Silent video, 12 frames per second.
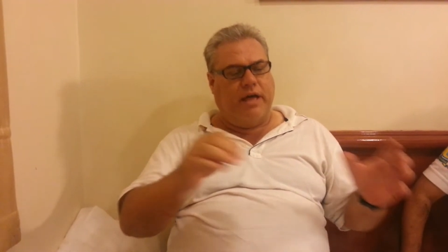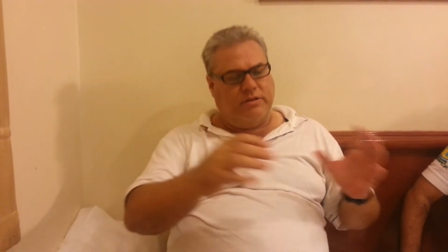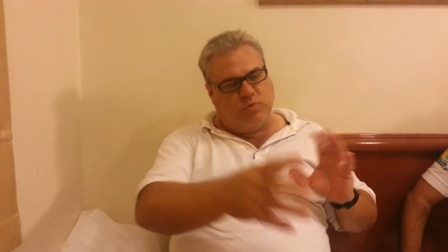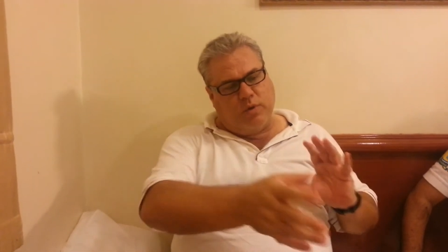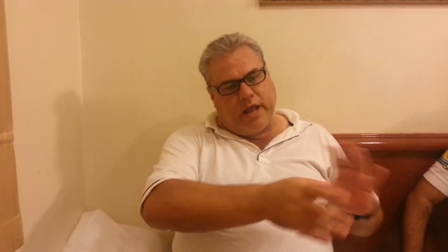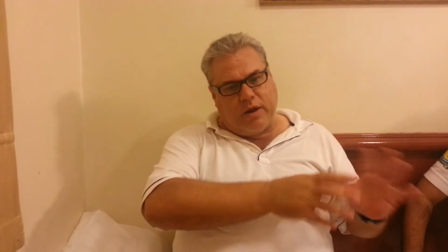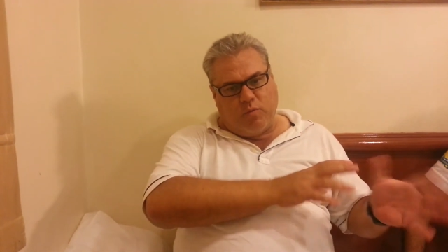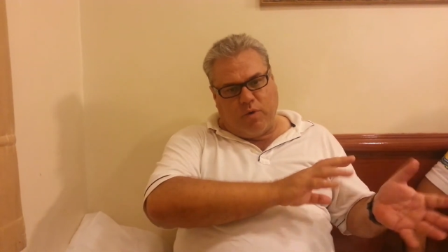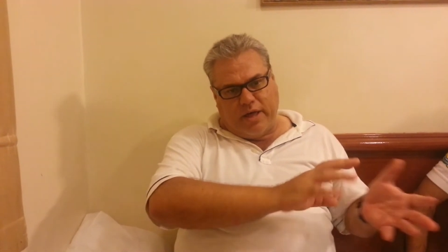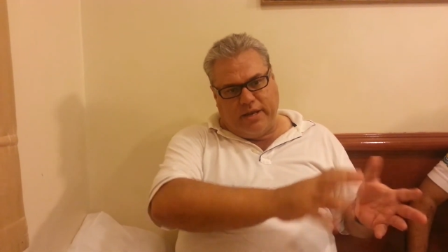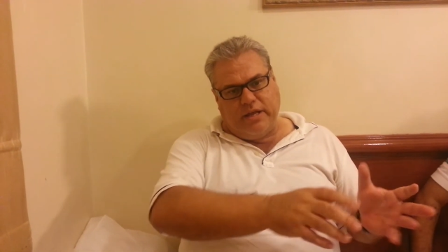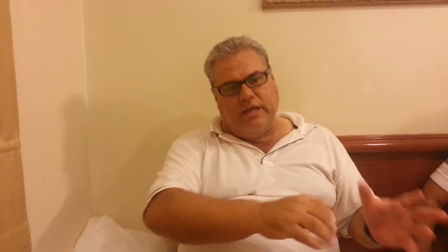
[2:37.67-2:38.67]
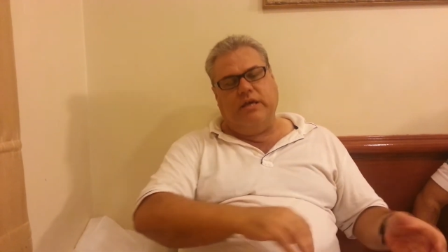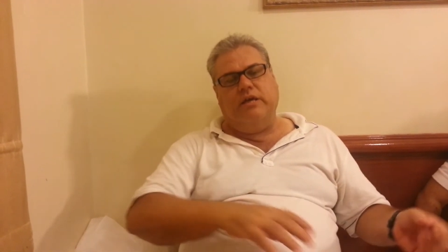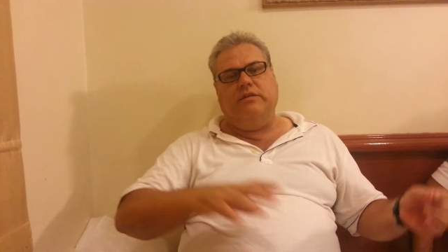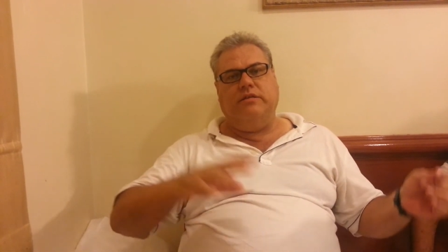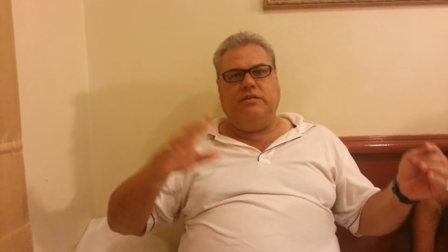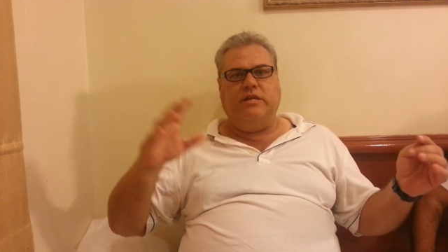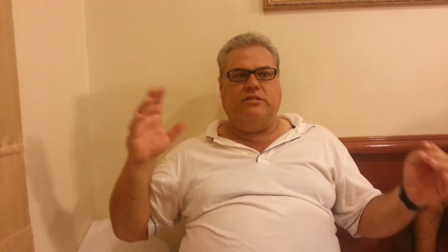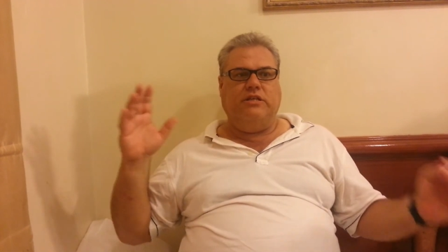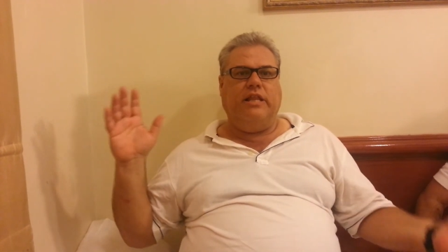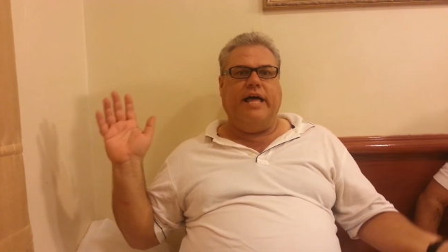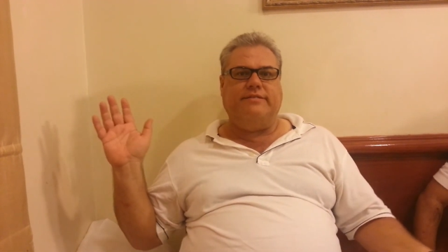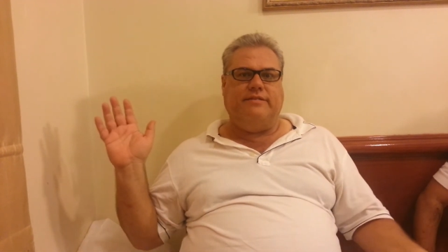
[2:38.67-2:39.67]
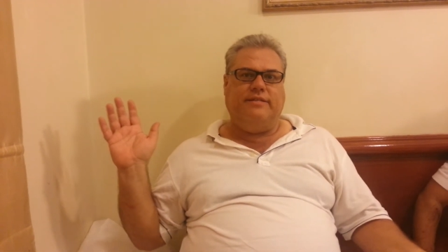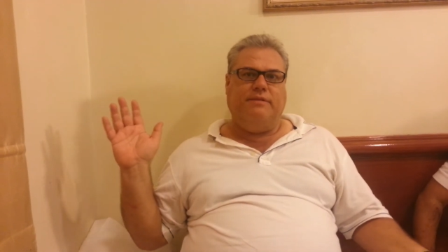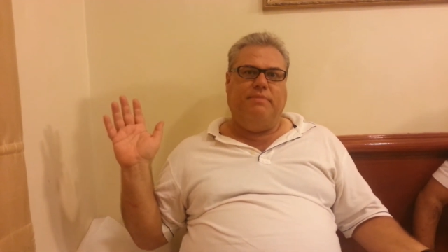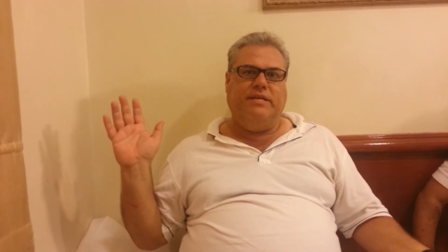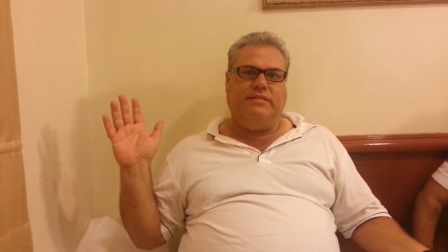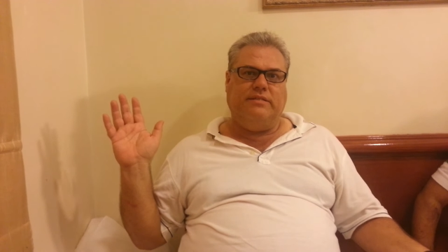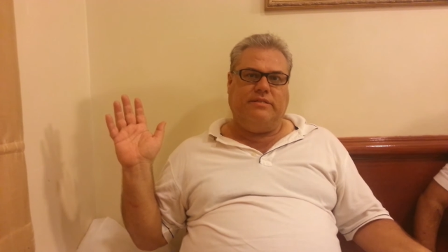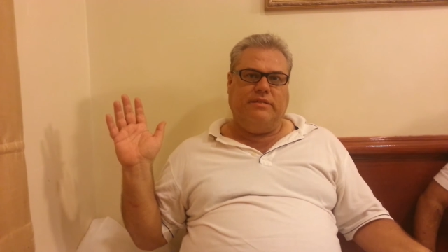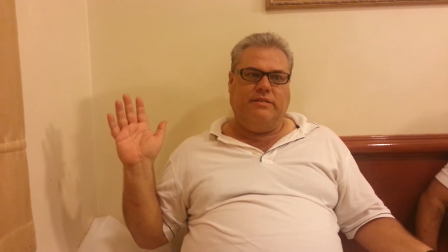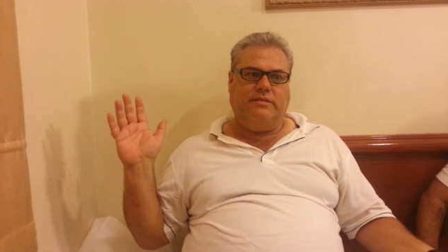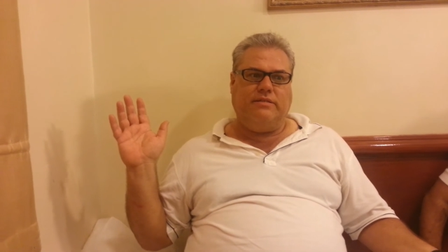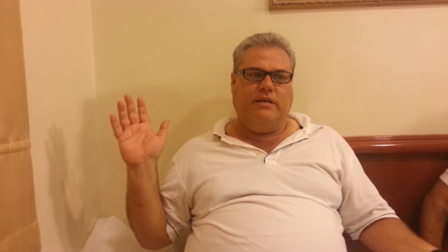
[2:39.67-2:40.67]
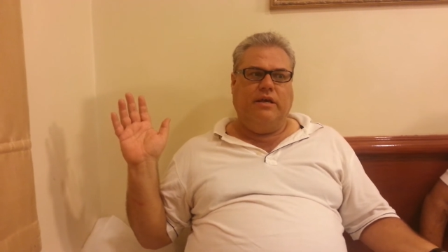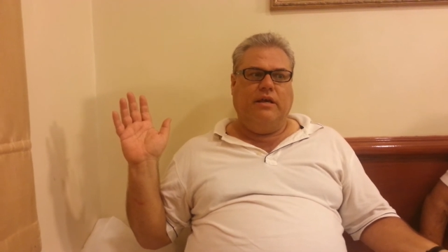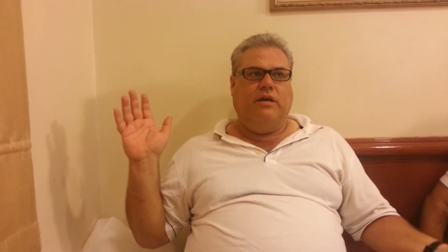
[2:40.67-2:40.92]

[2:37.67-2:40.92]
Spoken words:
as one-on-one to teaching classes in businesses,